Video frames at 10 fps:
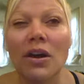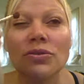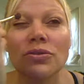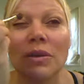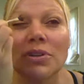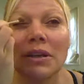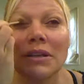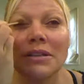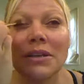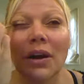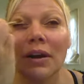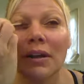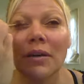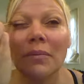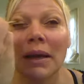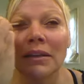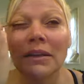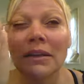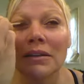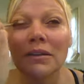So I'm just going to darken up my
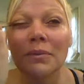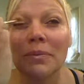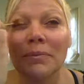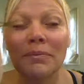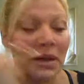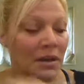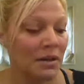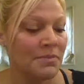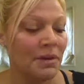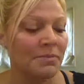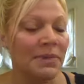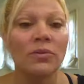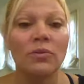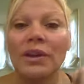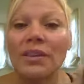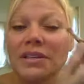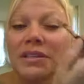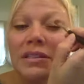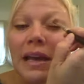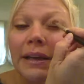lid a bit with the
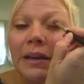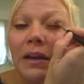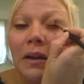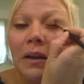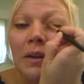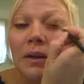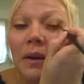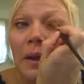second color.